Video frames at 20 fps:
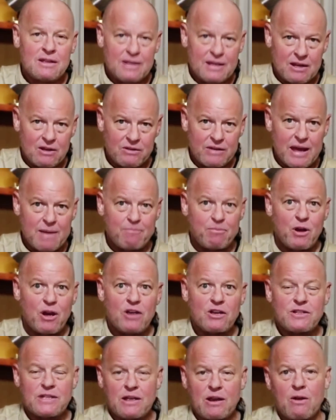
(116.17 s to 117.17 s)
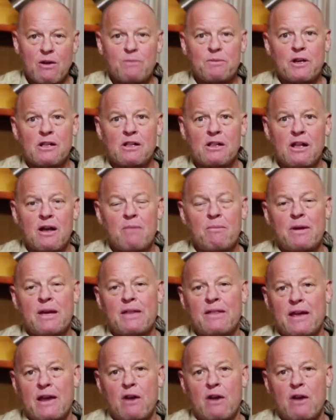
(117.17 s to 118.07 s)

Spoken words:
They get on that bus. They go up to Colombia.